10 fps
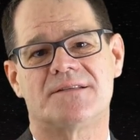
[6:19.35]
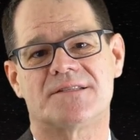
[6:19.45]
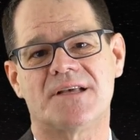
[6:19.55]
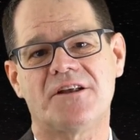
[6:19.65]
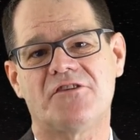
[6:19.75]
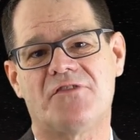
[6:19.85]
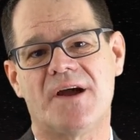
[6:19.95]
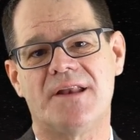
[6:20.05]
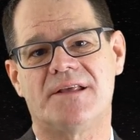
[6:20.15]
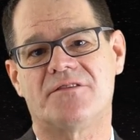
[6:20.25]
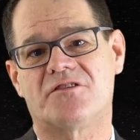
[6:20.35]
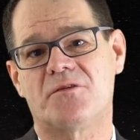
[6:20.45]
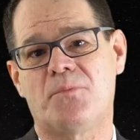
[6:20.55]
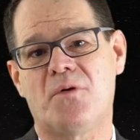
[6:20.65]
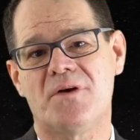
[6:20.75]
Such findings
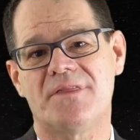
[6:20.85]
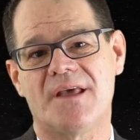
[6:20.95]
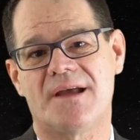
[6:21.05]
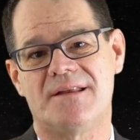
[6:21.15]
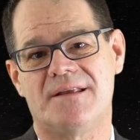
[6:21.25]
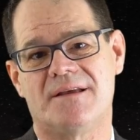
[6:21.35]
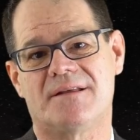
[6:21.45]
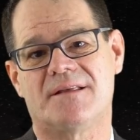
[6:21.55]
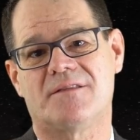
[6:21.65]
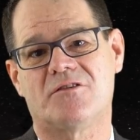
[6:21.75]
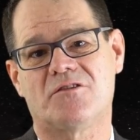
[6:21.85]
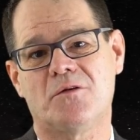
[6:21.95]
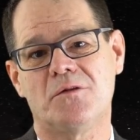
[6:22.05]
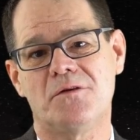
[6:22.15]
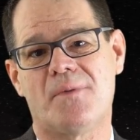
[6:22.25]
support the idea that the
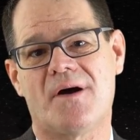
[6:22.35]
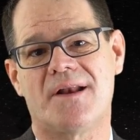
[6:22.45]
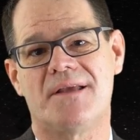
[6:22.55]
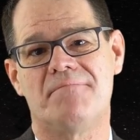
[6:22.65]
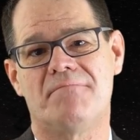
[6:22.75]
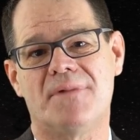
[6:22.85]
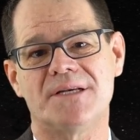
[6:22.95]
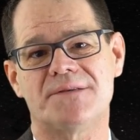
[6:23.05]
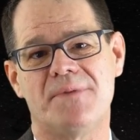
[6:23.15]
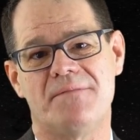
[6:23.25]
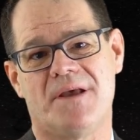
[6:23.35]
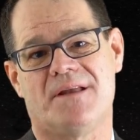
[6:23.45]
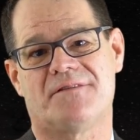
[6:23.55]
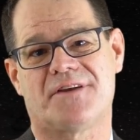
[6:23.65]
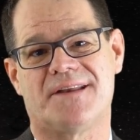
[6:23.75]
solar body must be
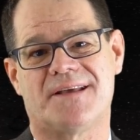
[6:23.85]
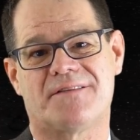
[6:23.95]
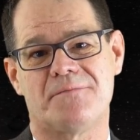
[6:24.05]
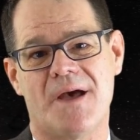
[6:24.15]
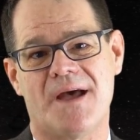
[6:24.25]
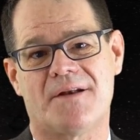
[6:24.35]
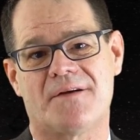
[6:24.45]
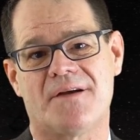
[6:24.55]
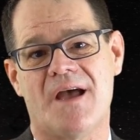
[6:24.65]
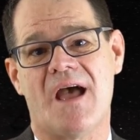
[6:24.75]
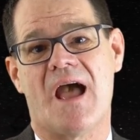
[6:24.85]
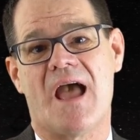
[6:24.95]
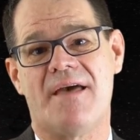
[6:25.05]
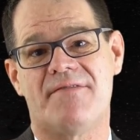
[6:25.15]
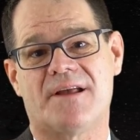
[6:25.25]
made of condensed matter,
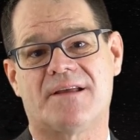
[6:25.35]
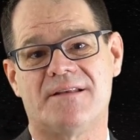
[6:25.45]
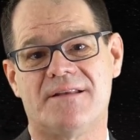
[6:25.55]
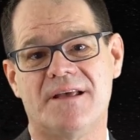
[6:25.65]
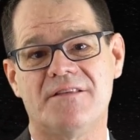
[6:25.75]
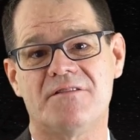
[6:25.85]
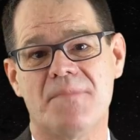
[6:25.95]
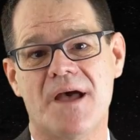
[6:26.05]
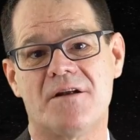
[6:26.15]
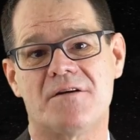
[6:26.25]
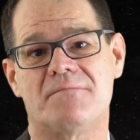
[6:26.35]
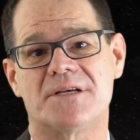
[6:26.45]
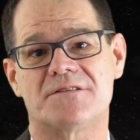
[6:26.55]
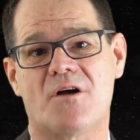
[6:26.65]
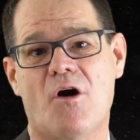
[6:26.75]
and that condensed matter
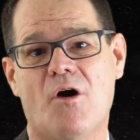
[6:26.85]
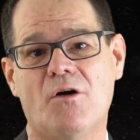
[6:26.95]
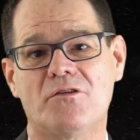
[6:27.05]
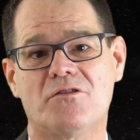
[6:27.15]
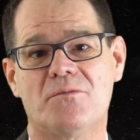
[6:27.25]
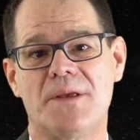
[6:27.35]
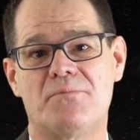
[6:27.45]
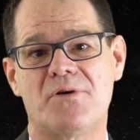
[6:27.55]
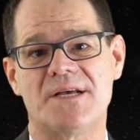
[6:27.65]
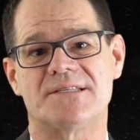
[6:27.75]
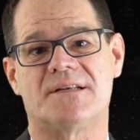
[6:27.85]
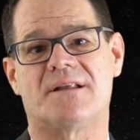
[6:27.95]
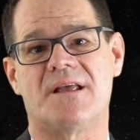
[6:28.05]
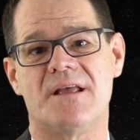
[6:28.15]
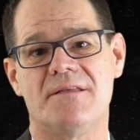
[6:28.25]
must also be
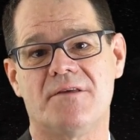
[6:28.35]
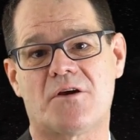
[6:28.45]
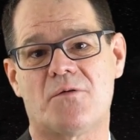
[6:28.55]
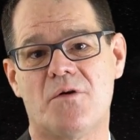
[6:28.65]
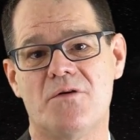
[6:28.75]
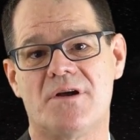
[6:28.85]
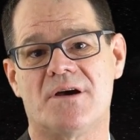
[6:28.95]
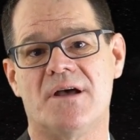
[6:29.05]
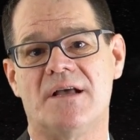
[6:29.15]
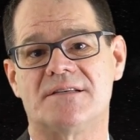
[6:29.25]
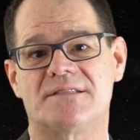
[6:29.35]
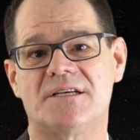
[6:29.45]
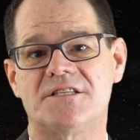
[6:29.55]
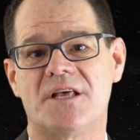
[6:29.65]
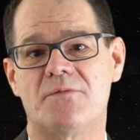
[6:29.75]
present in the corona
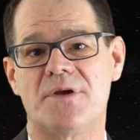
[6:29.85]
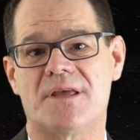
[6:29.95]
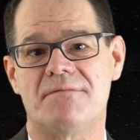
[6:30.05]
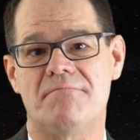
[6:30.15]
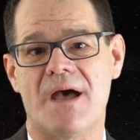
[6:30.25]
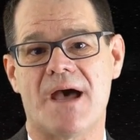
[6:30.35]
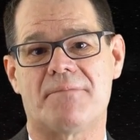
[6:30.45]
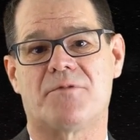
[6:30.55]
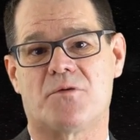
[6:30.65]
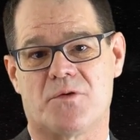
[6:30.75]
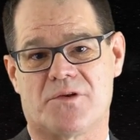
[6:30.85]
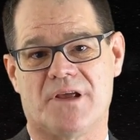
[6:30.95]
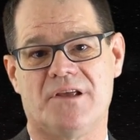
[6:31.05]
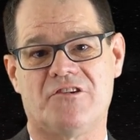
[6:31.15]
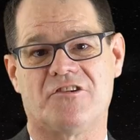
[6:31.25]
such that we can map the
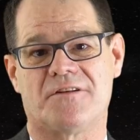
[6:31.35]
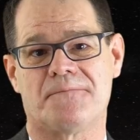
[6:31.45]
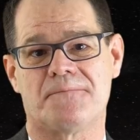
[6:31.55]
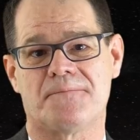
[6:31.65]
rotation.